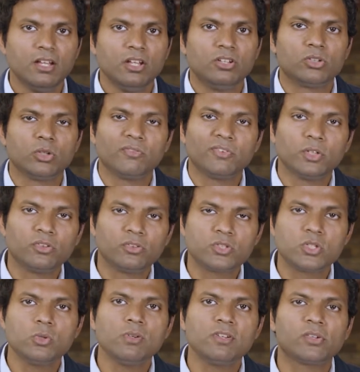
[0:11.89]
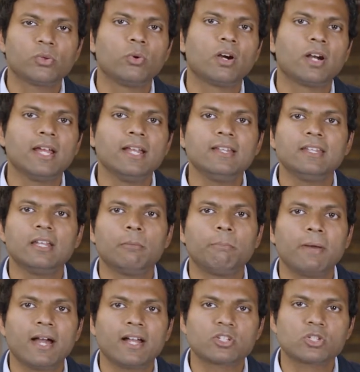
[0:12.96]
So for the students who are in their
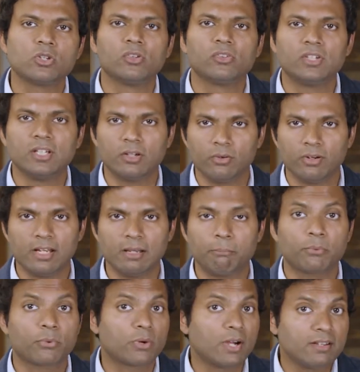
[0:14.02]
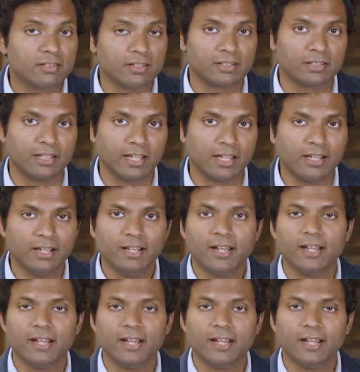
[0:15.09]
bachelor's degree presently,